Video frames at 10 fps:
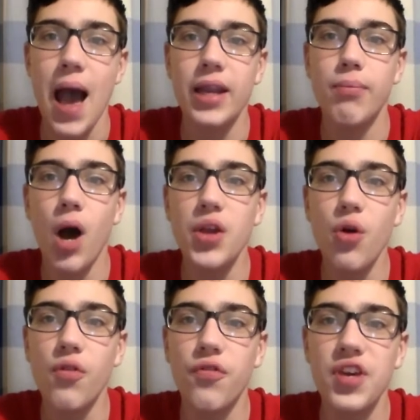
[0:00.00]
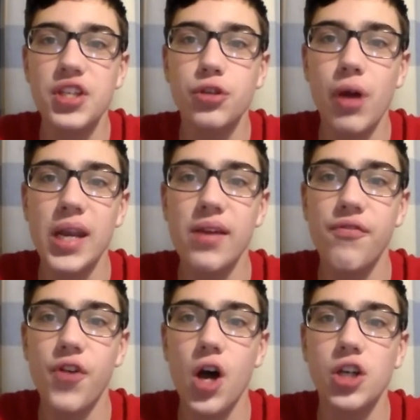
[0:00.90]
and it might not feature any
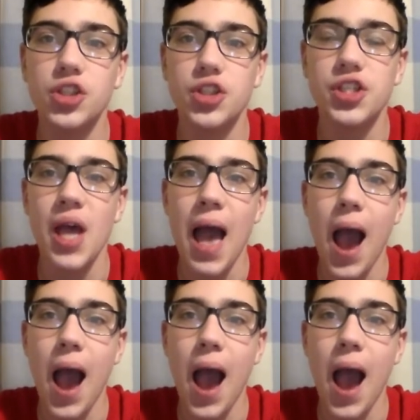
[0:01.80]
inversions,